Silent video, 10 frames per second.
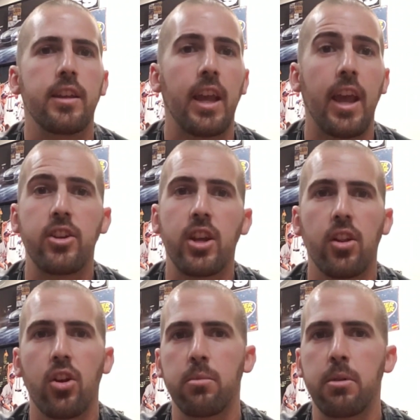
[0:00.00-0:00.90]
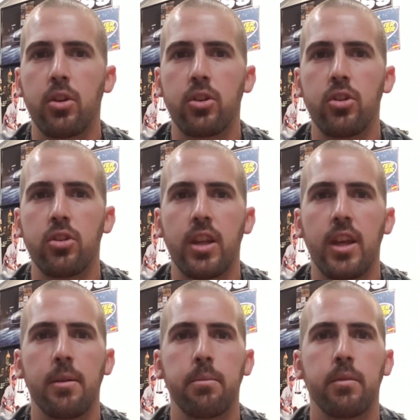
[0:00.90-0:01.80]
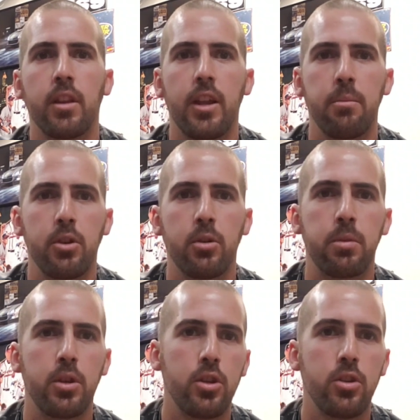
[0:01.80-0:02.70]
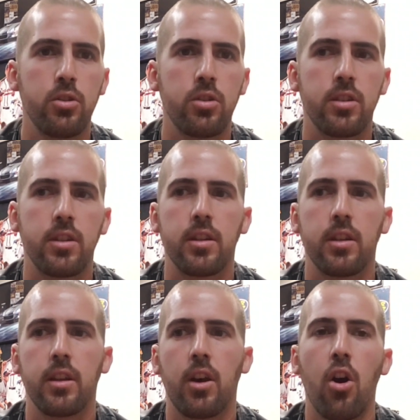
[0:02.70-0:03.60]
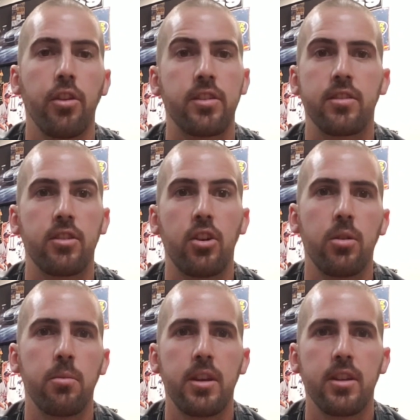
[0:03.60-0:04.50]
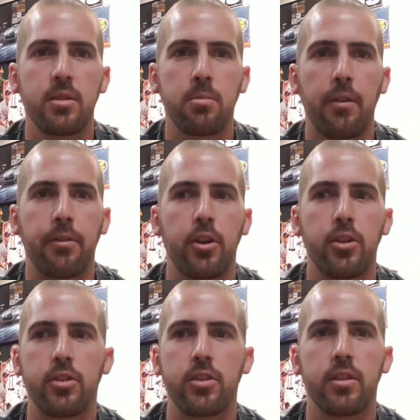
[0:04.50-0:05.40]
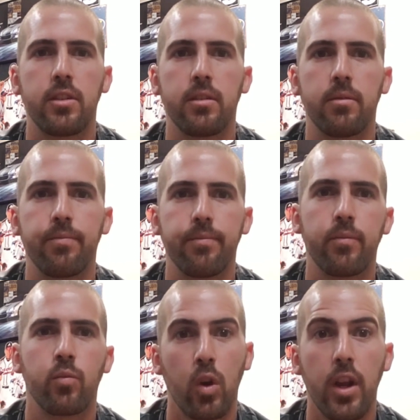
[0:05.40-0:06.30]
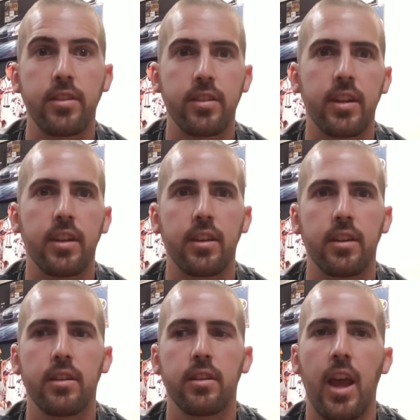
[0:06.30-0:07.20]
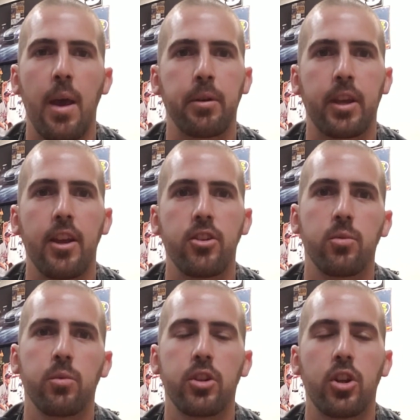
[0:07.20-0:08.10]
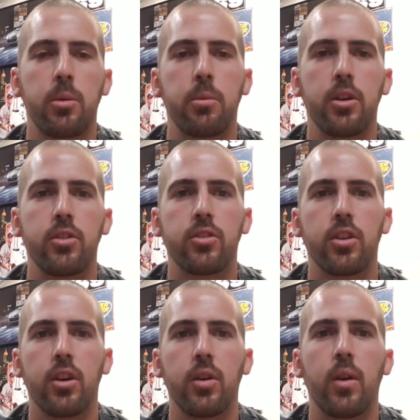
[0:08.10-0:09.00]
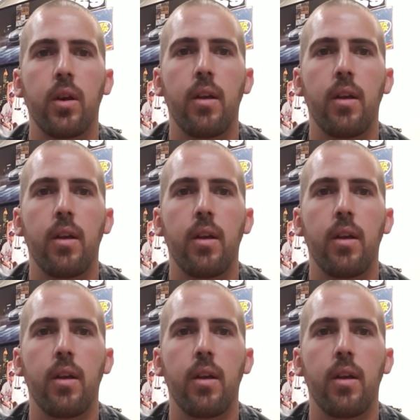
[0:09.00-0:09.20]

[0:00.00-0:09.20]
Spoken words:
gauge how long to be on two-step, let it build boost. All this is new to me. This is my first racing application with a turbo. So